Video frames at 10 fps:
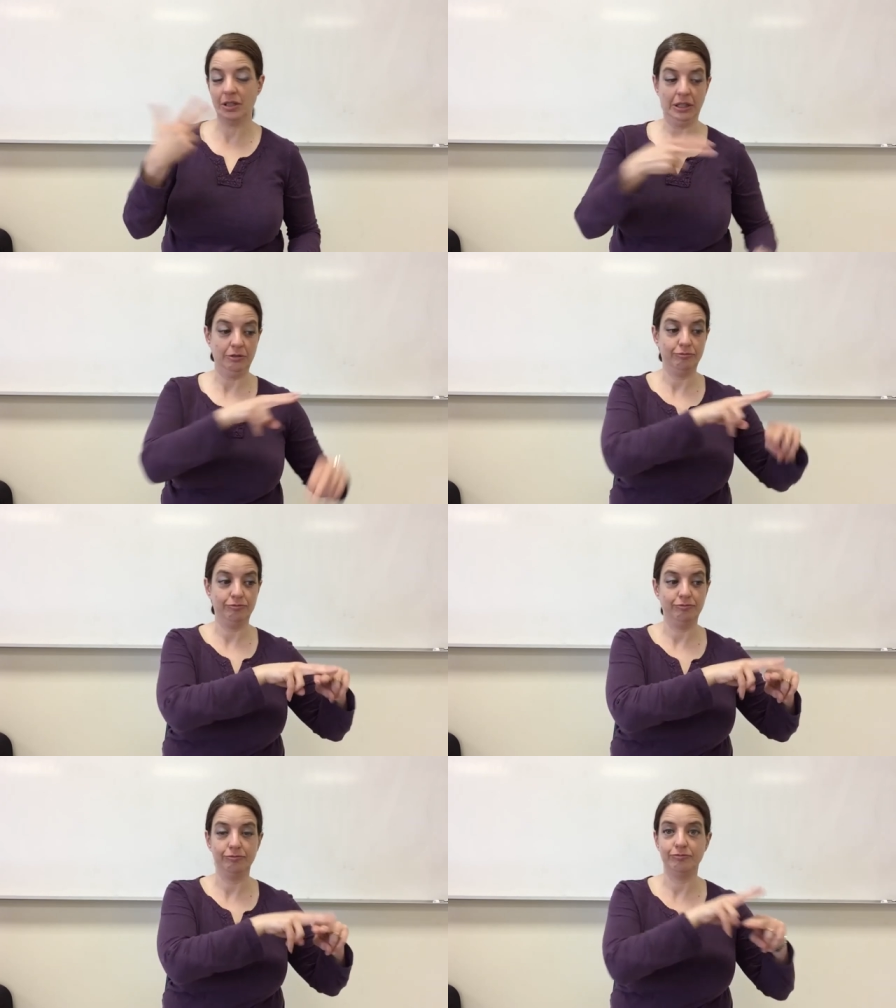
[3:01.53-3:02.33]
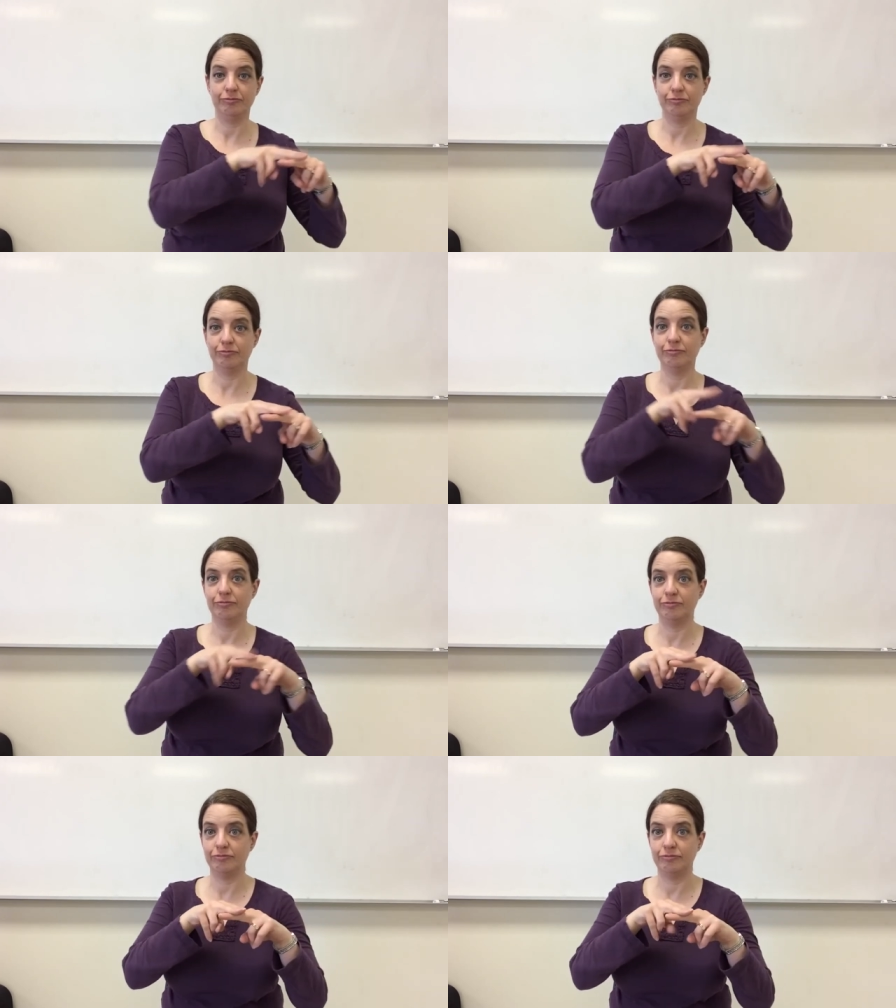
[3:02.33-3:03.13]
chair, we might have
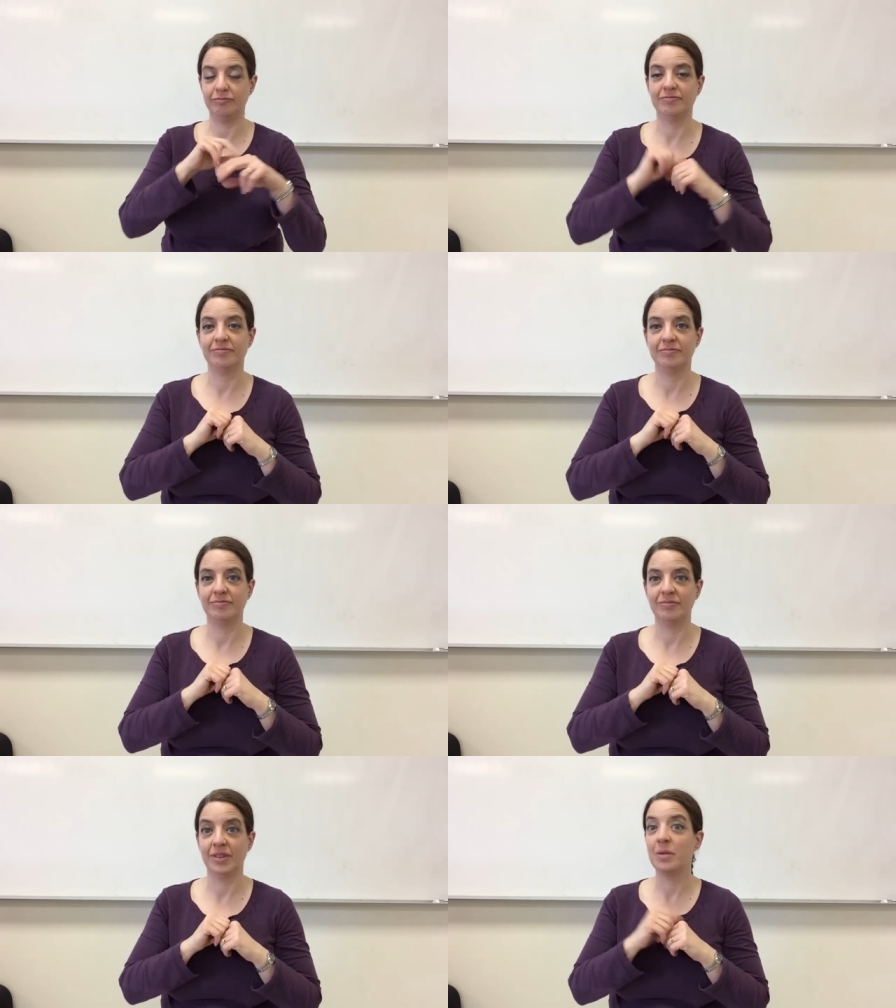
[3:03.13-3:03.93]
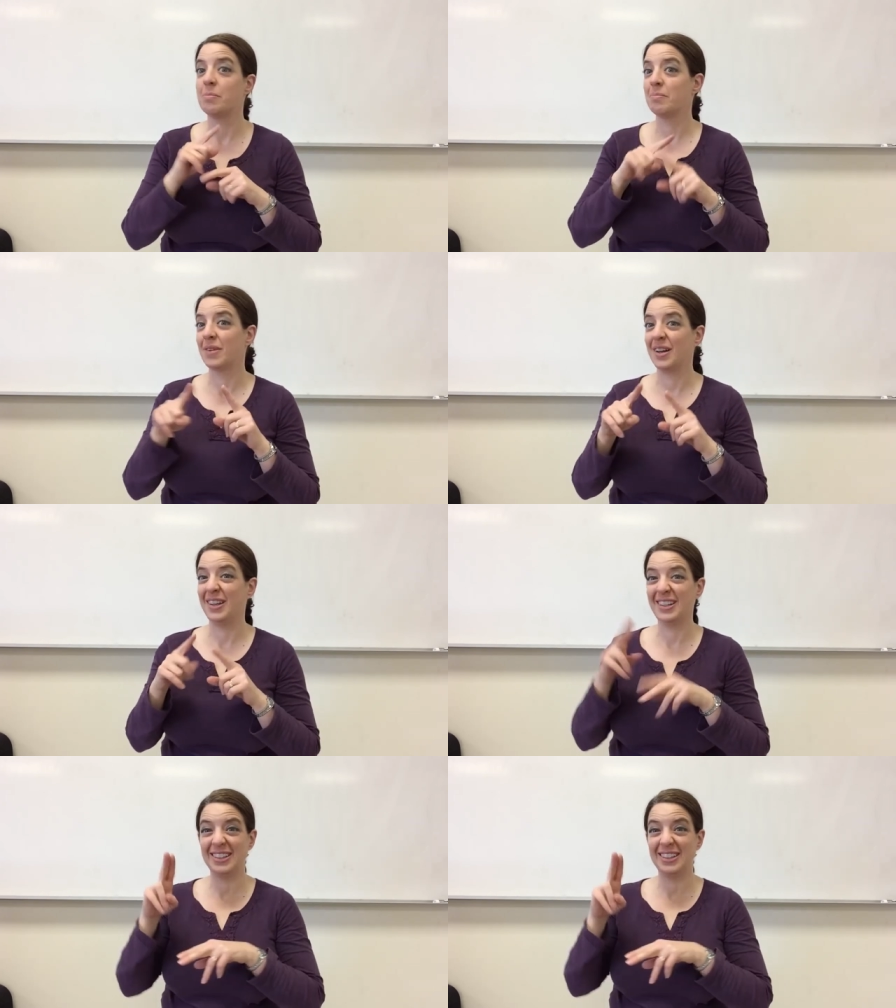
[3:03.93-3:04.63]
three chairs sitting next to each other.